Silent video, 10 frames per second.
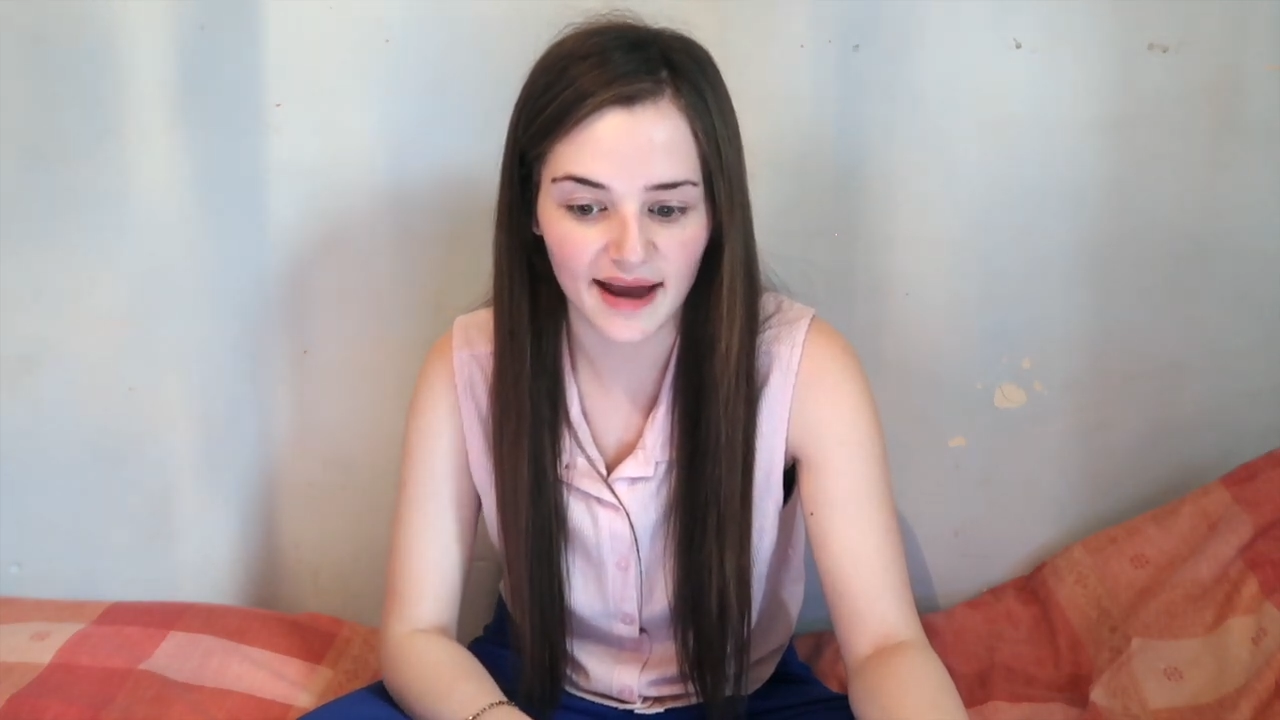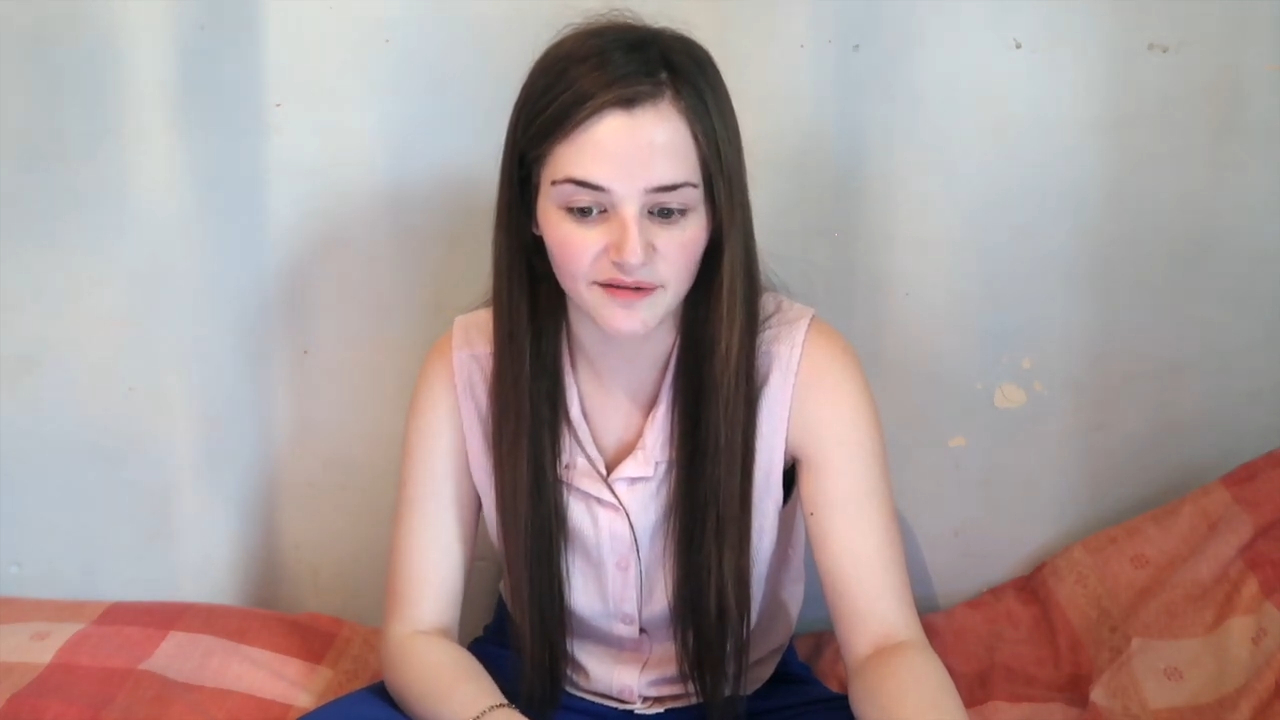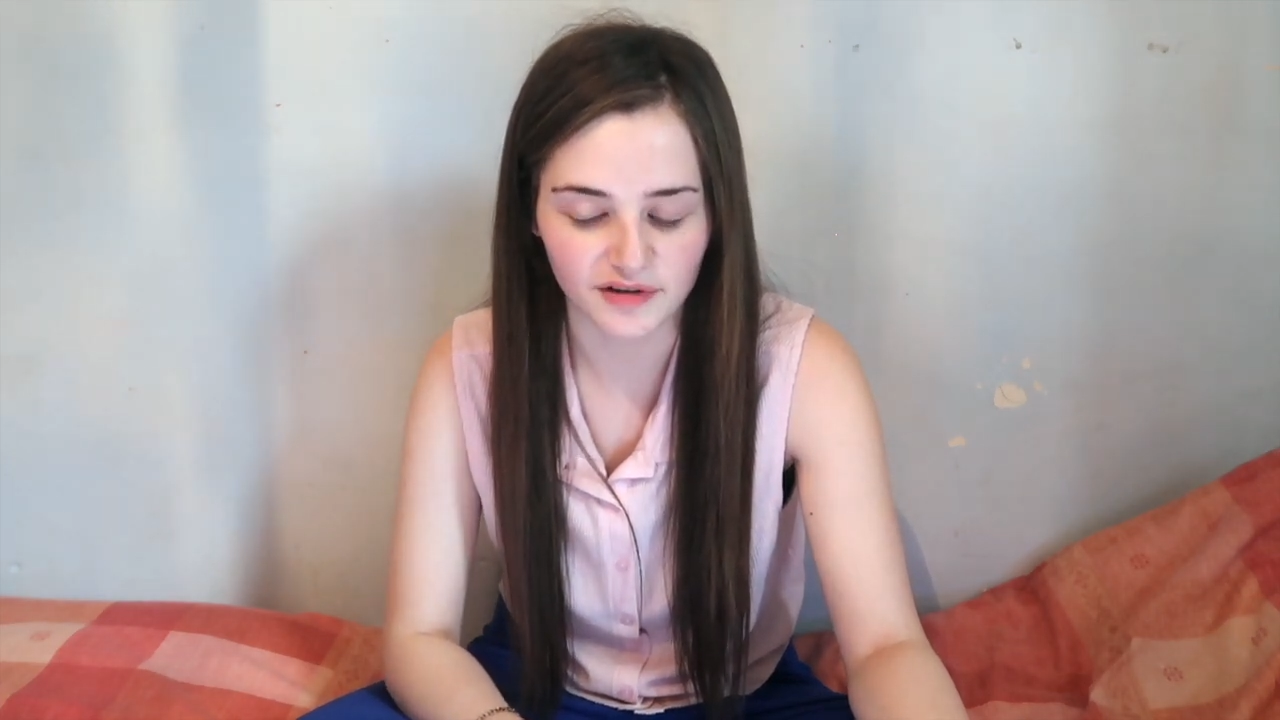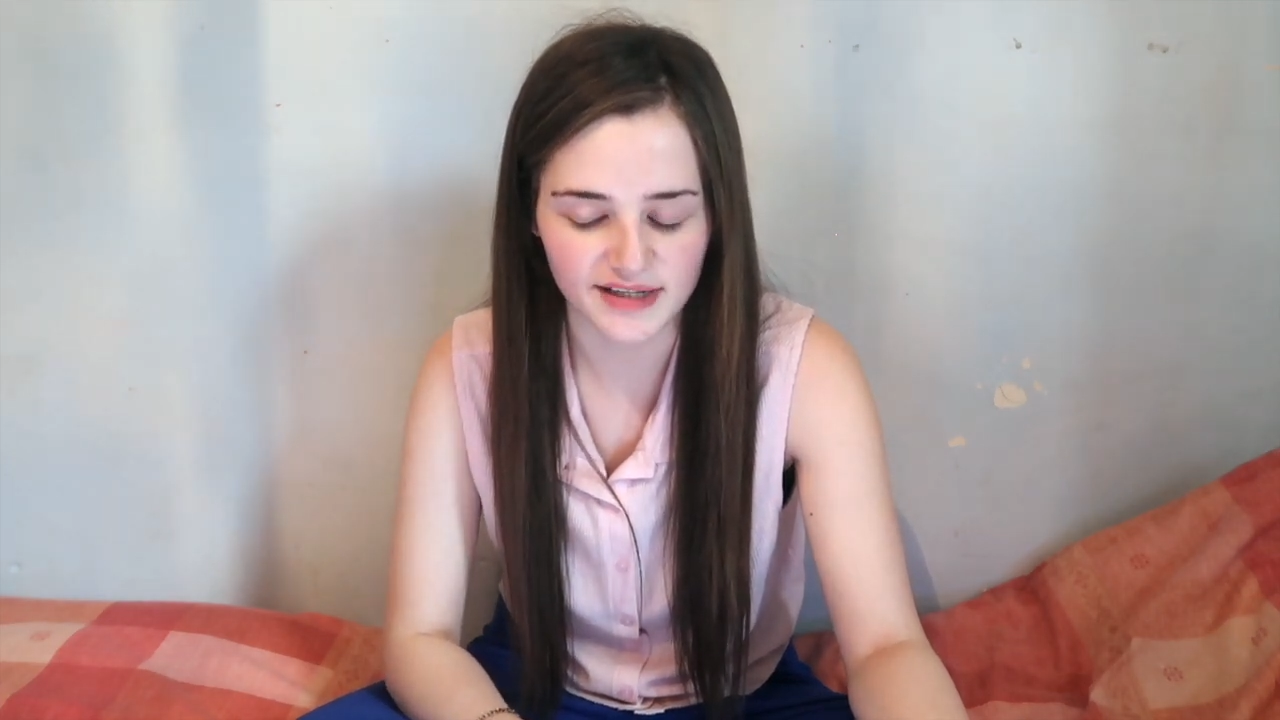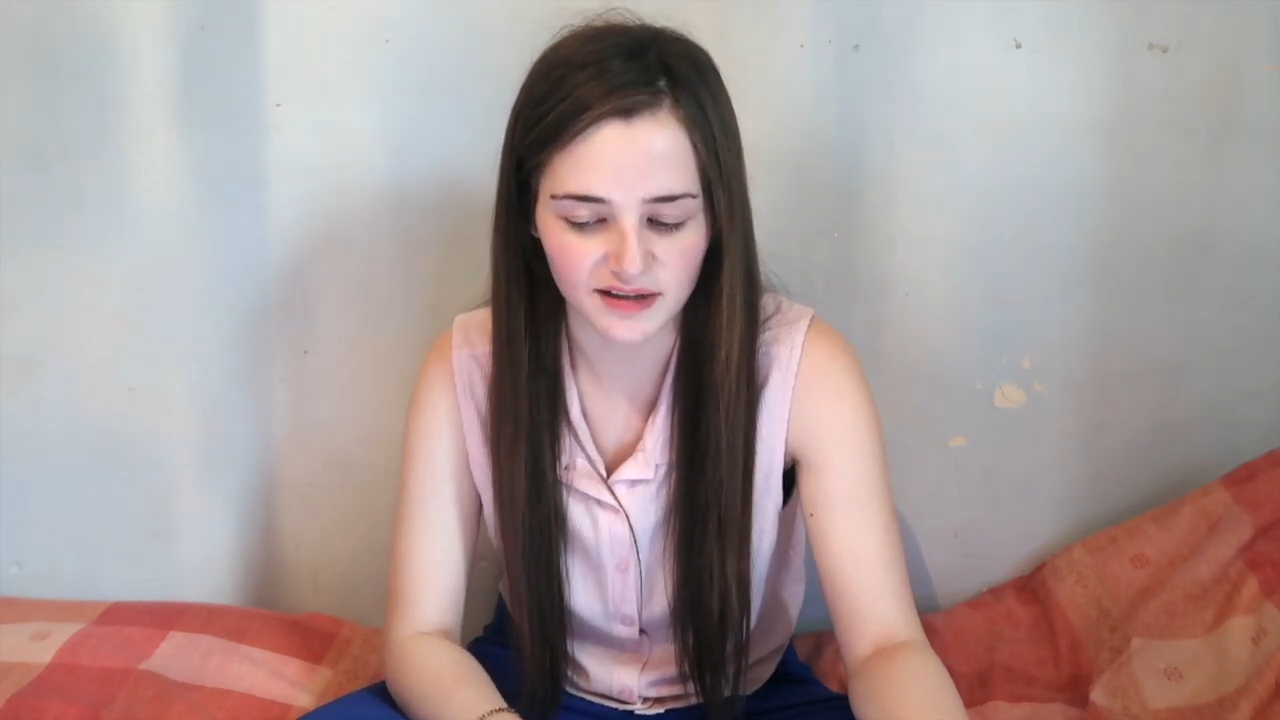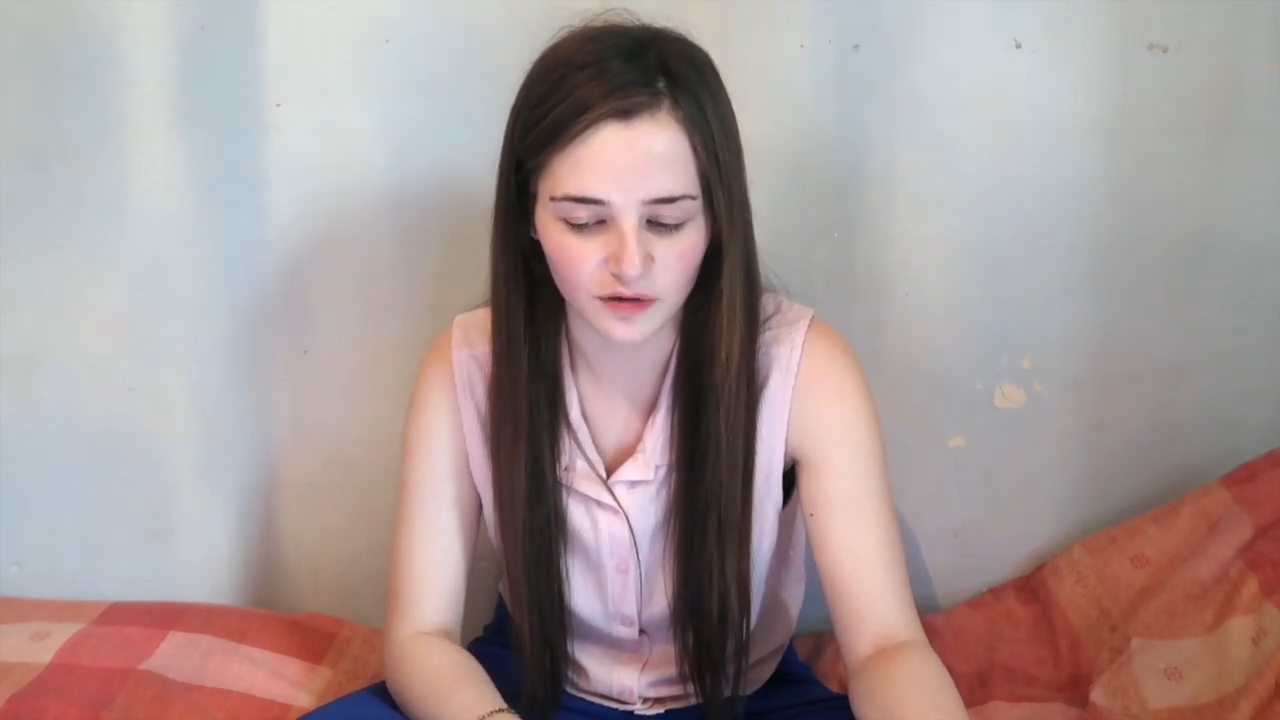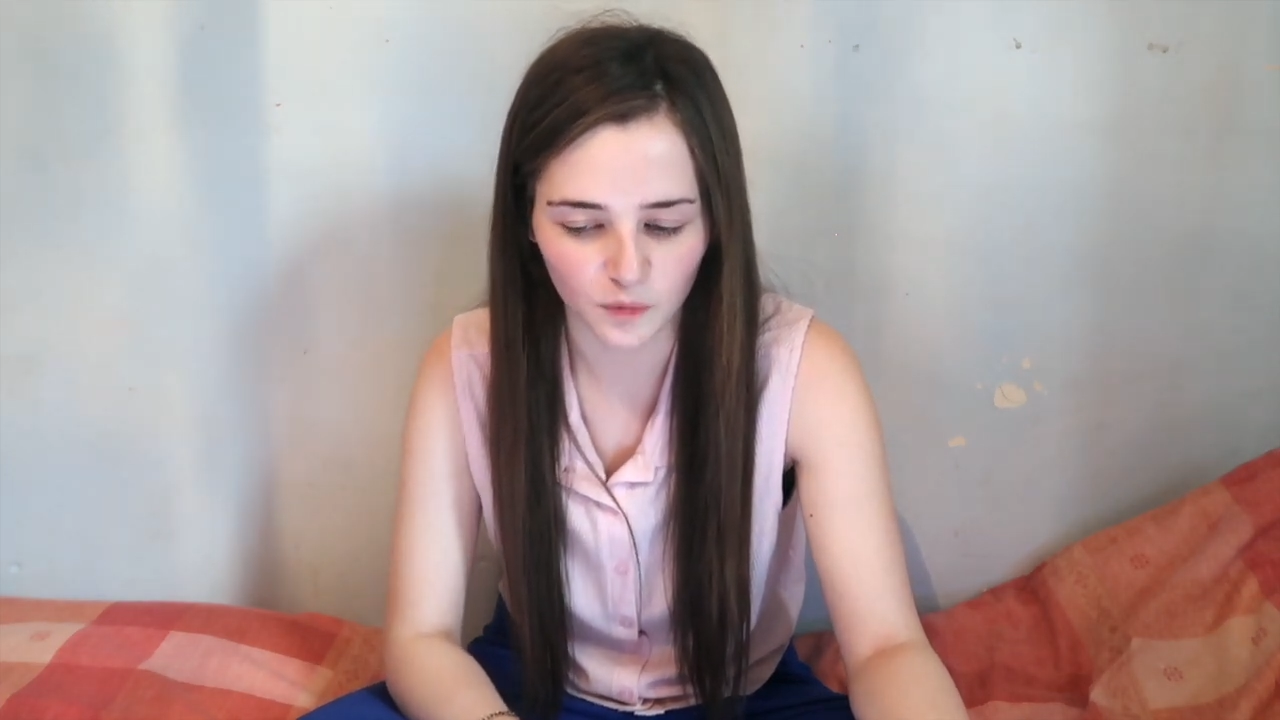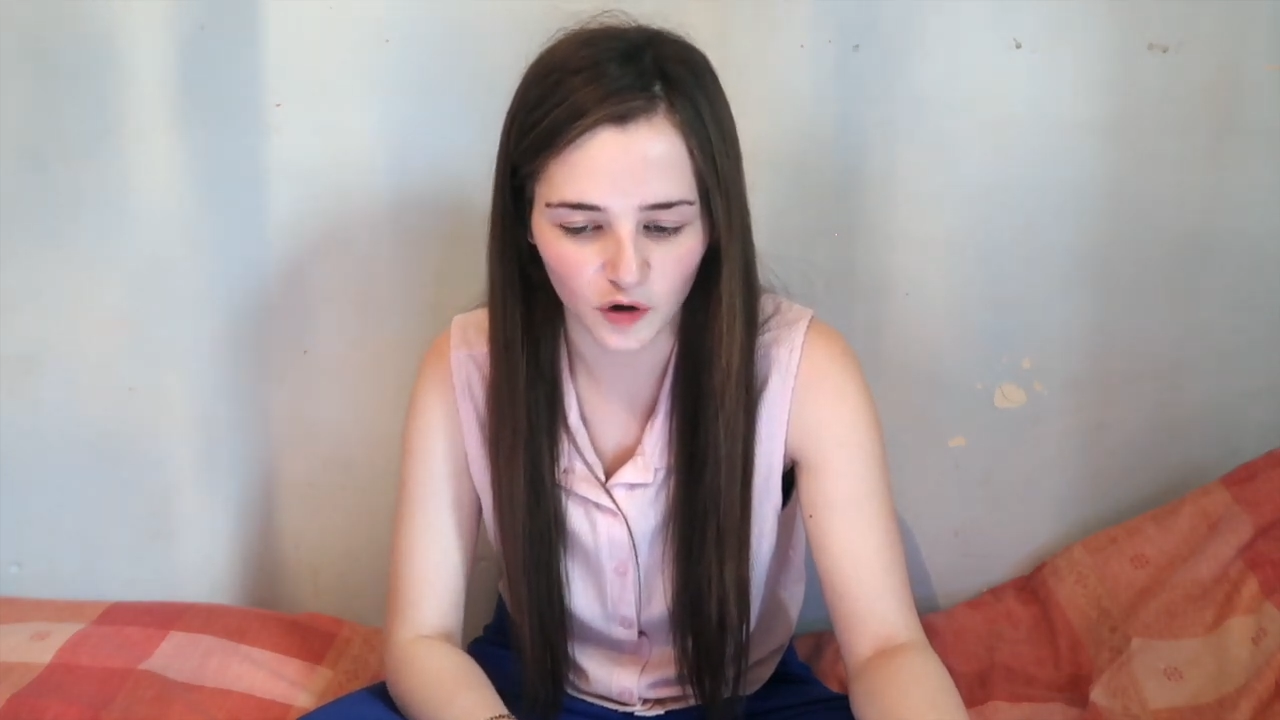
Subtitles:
every single